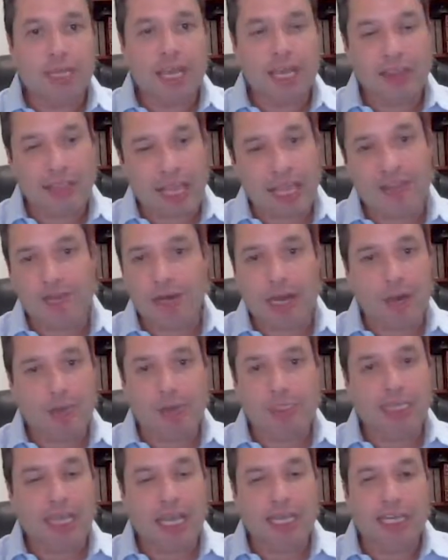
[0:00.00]
And that's what happened
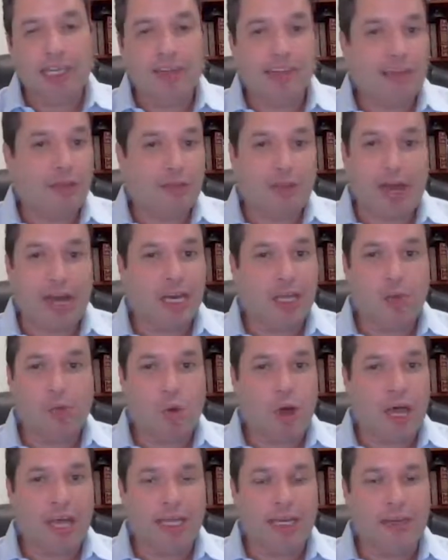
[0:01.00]
with Titus. He thought he
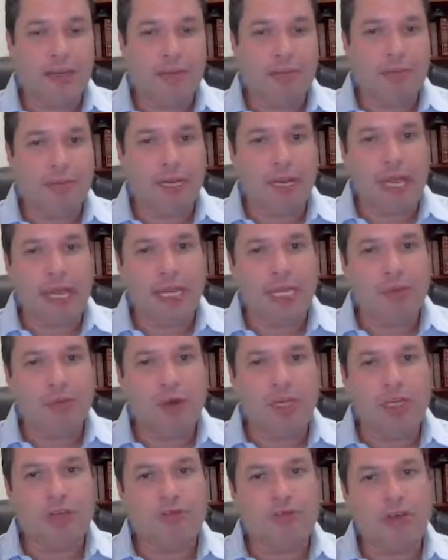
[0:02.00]
won, but
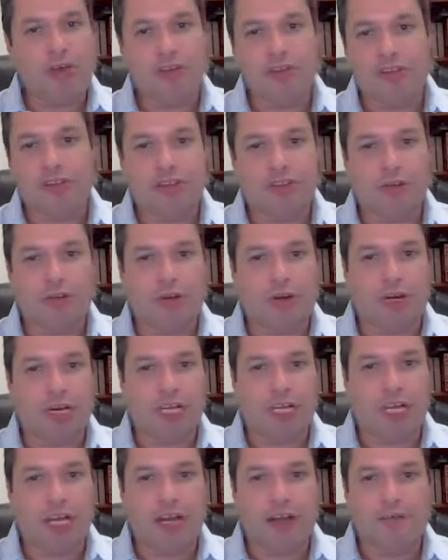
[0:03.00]
anyone who knows the
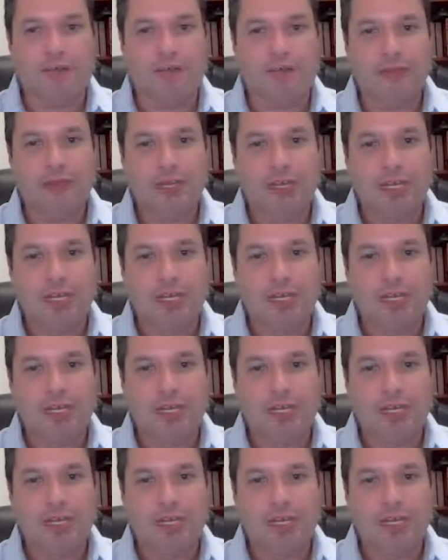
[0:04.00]
story of